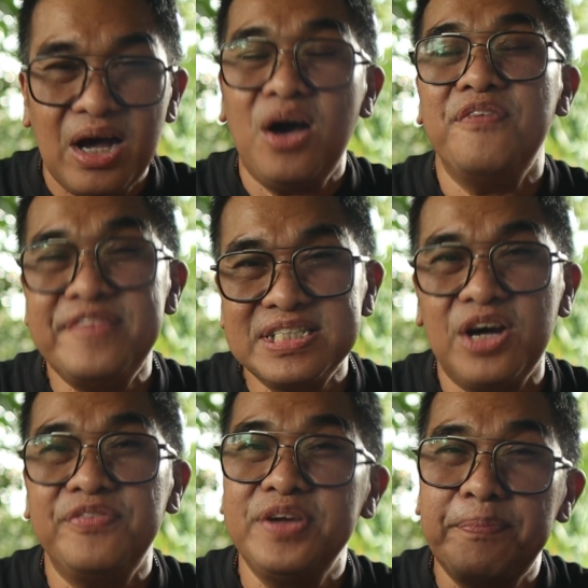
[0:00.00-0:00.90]
office
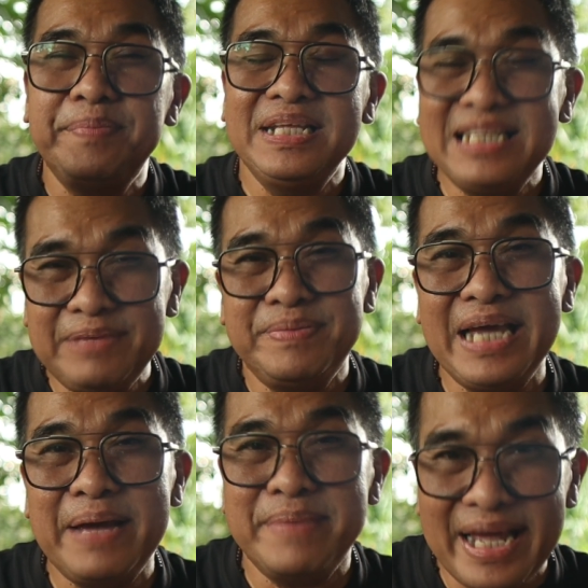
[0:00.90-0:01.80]
of your
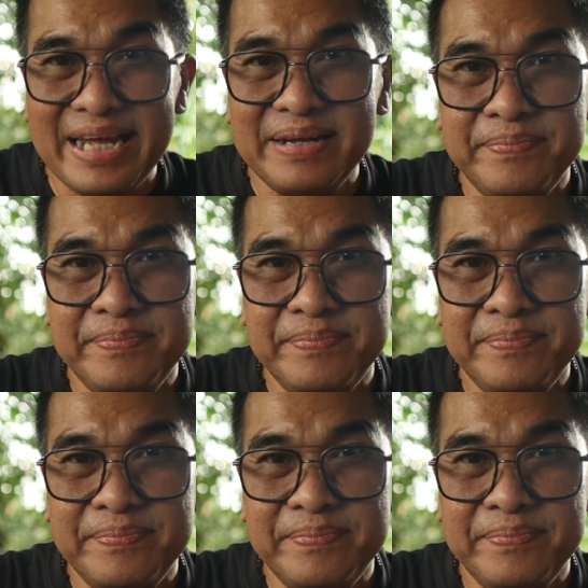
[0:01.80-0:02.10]
PTPMA.